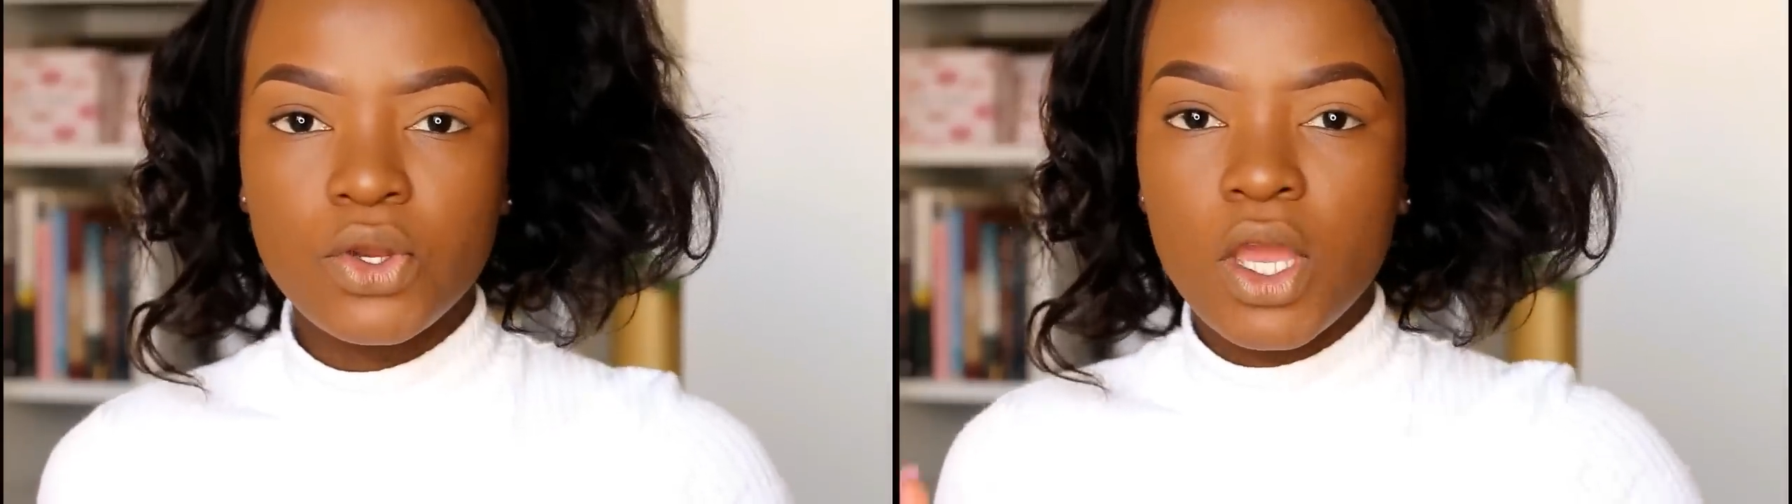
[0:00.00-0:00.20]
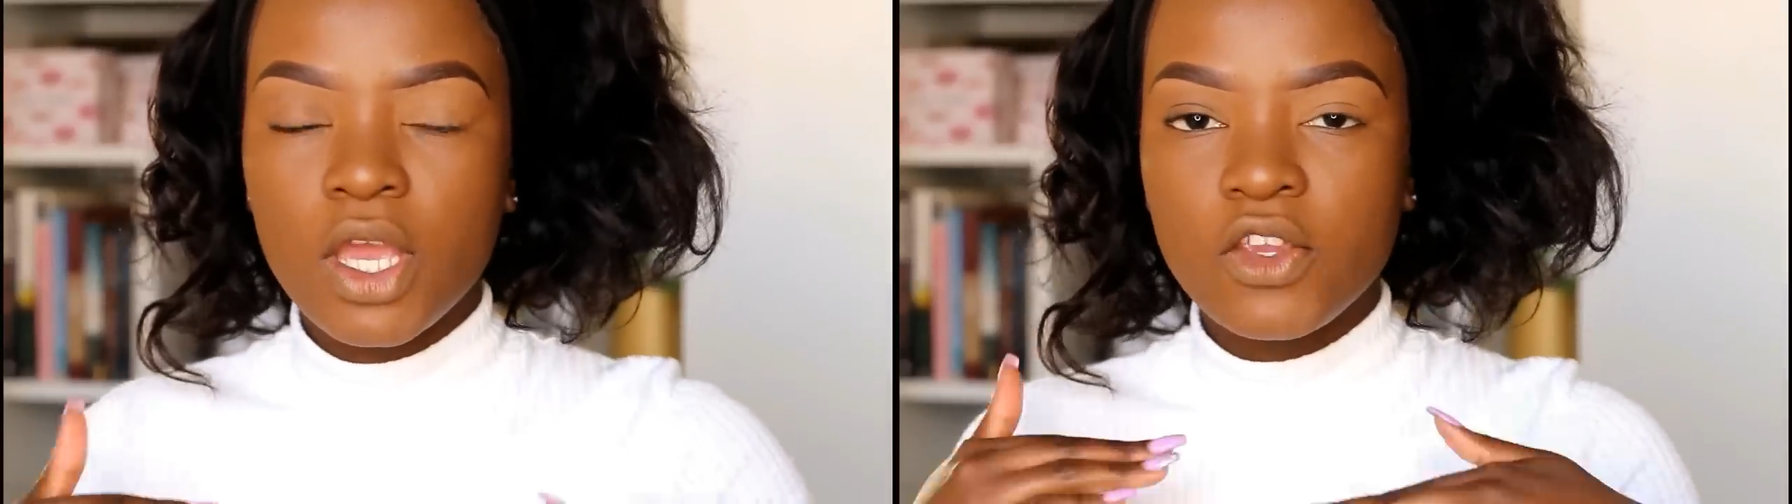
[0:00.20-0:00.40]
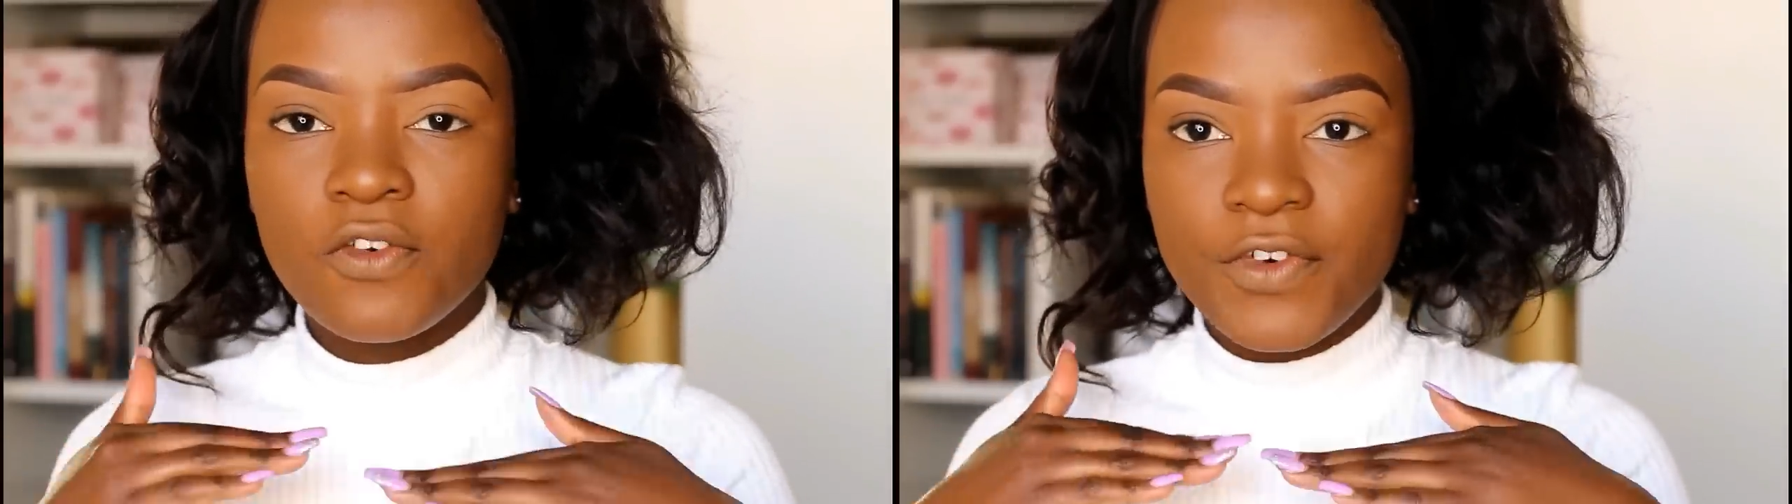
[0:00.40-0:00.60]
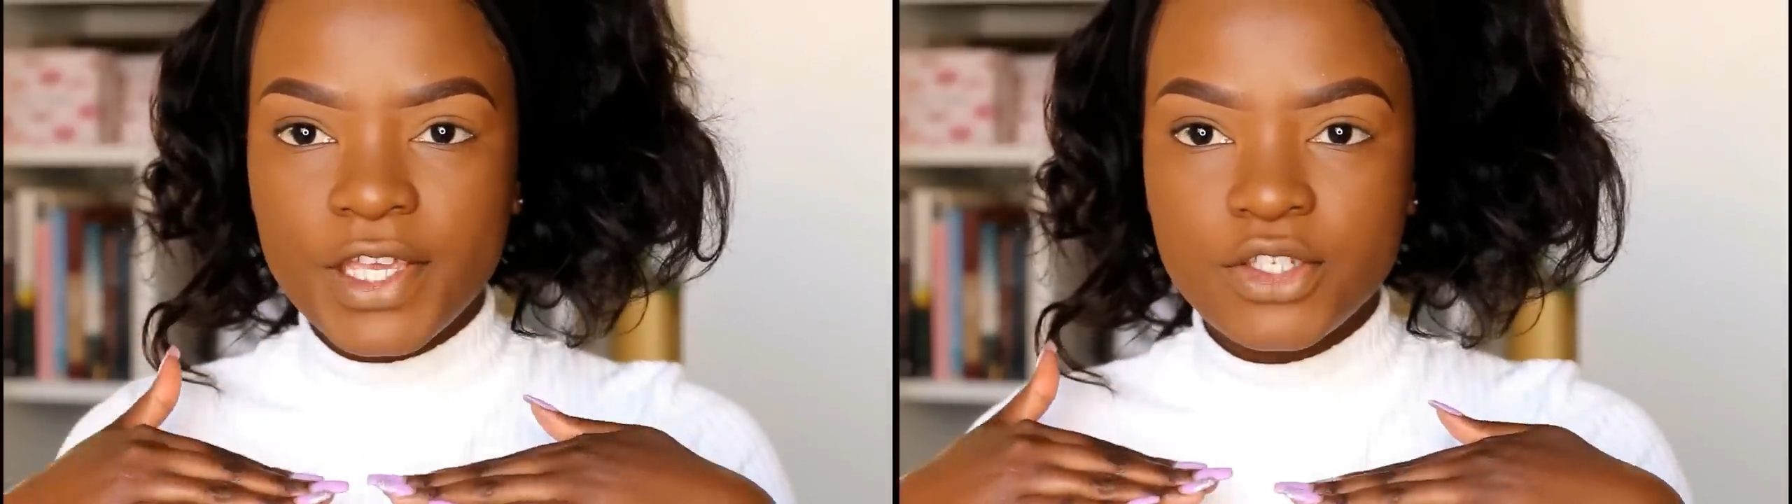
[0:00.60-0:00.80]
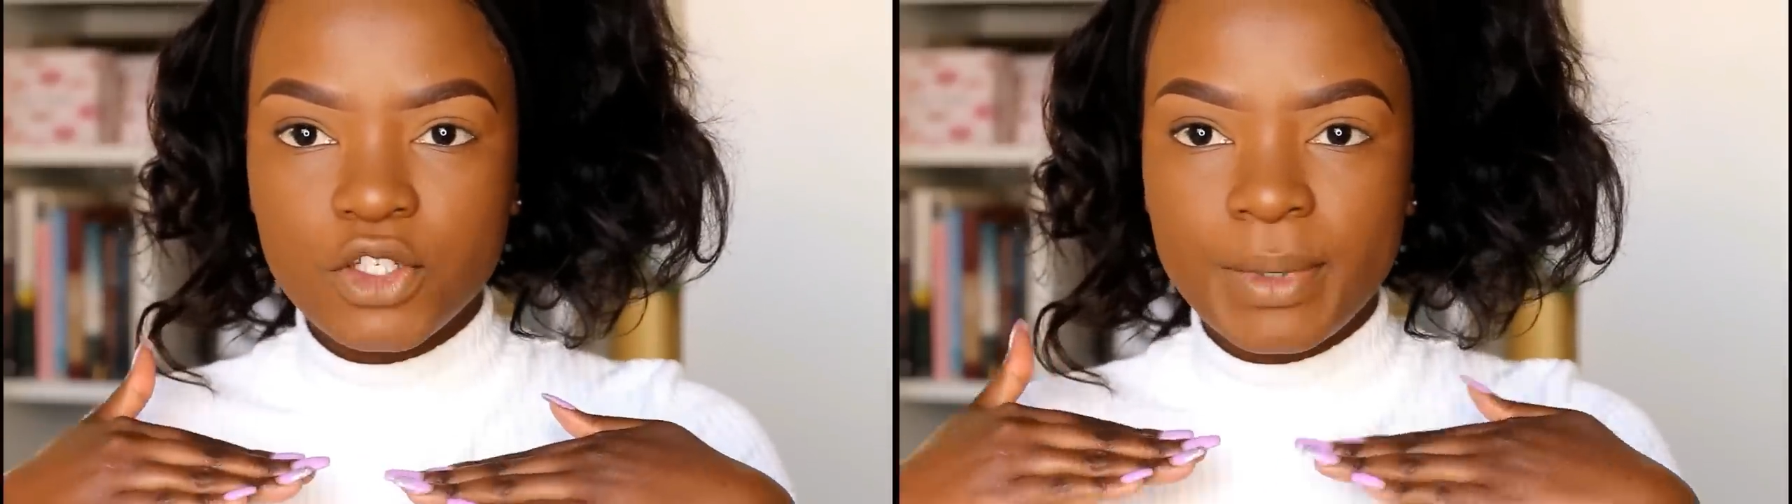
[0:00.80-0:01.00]
your face
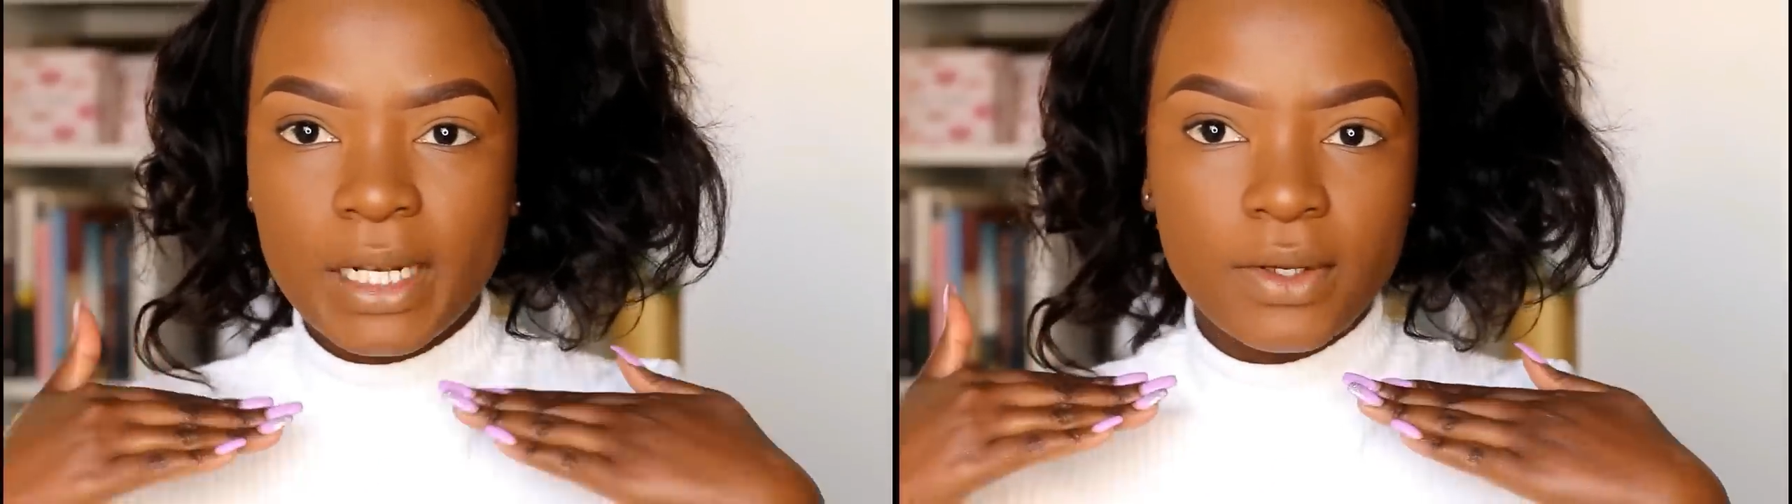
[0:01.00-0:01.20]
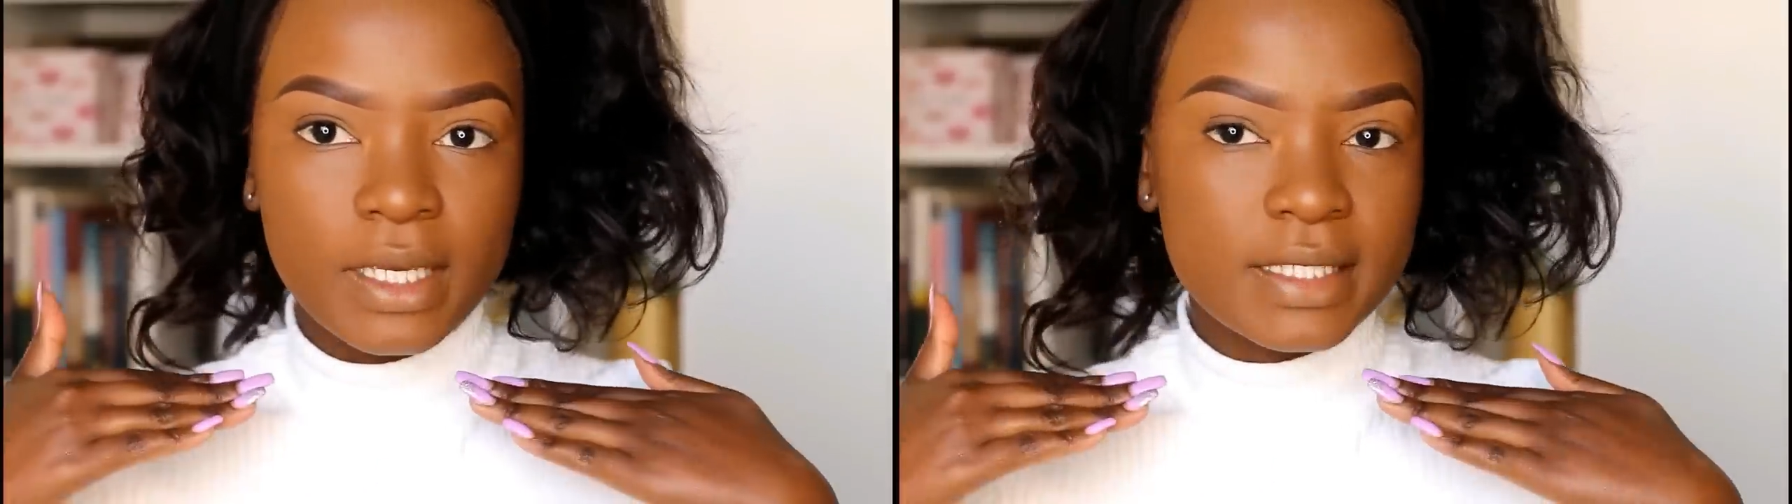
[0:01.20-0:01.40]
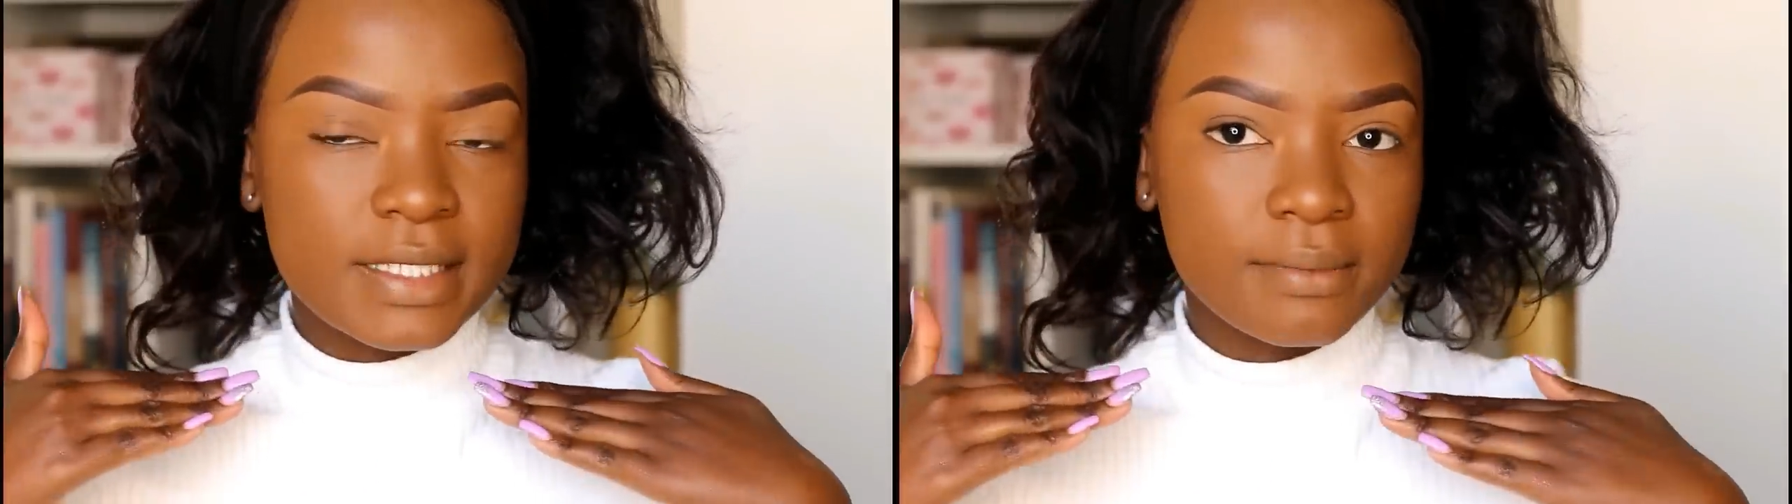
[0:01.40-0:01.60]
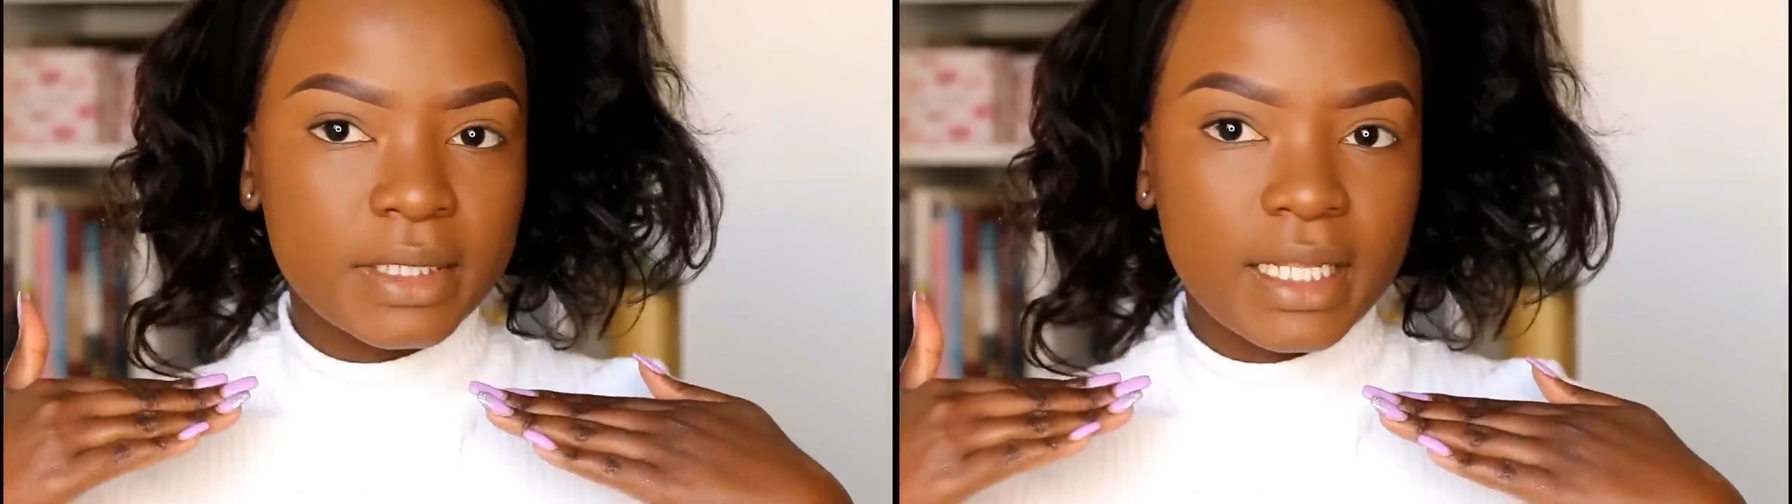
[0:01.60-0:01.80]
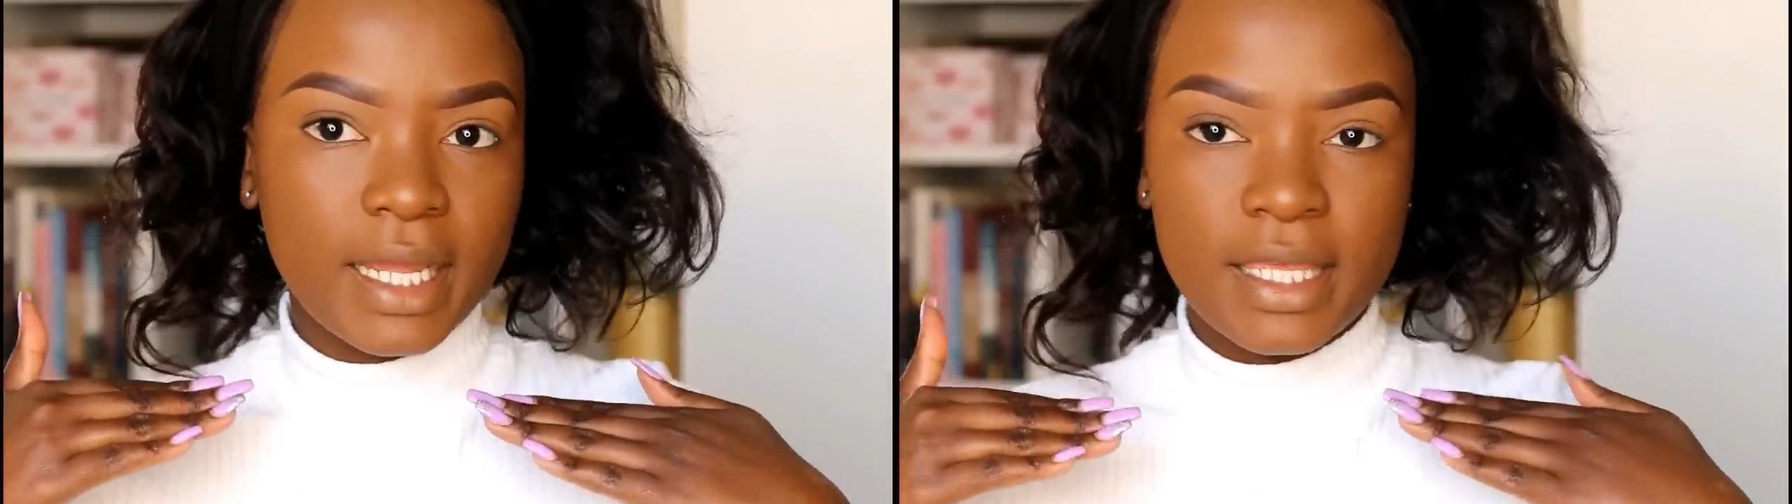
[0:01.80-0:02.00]
should be looking something
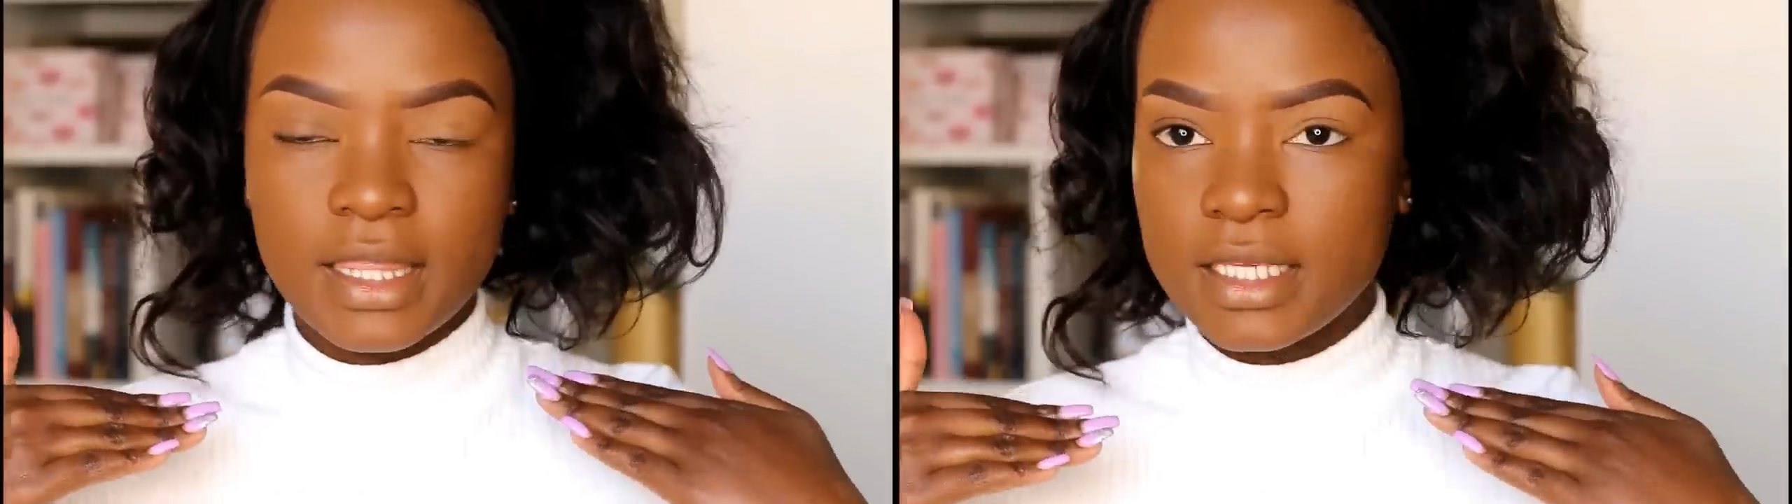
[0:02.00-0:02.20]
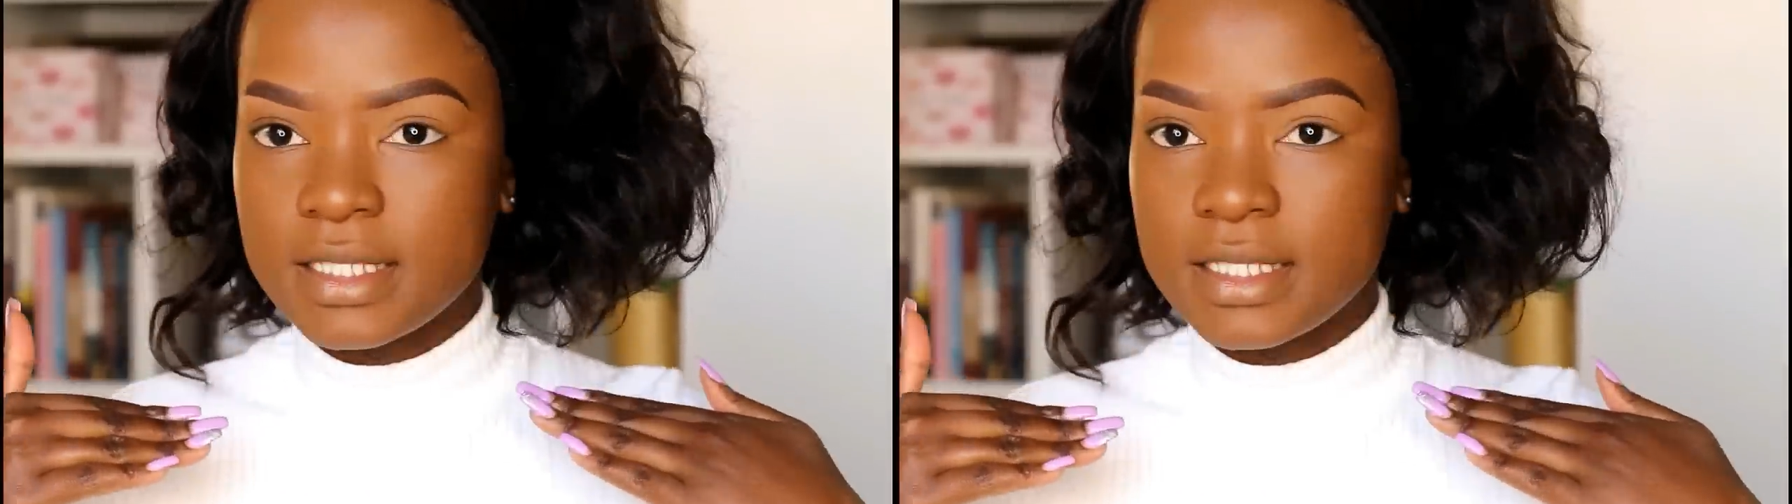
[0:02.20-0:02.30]
like this